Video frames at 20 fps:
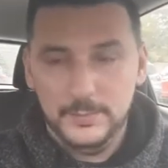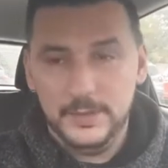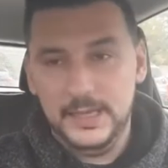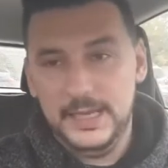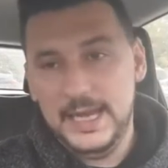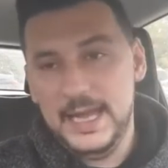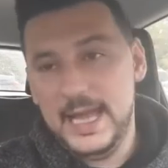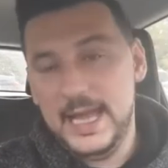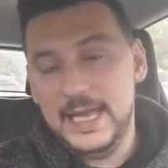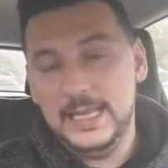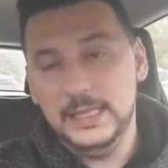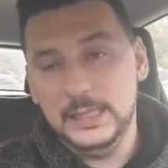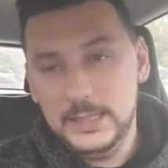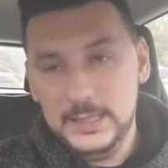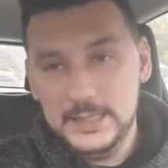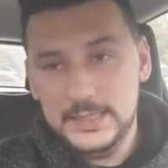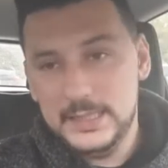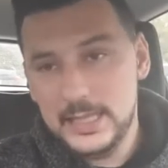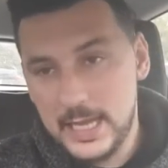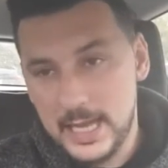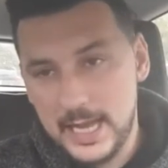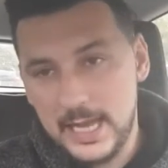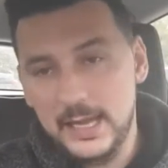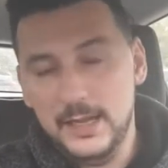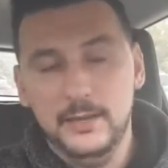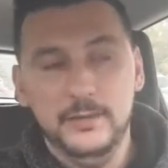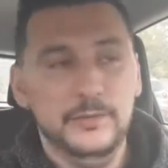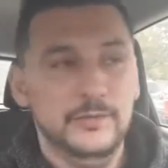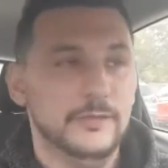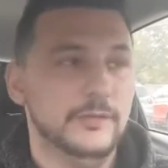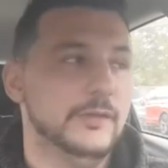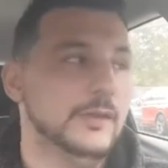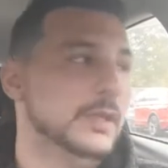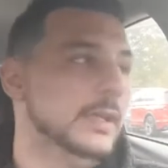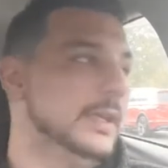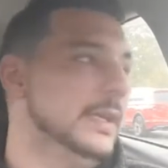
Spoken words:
by at least half.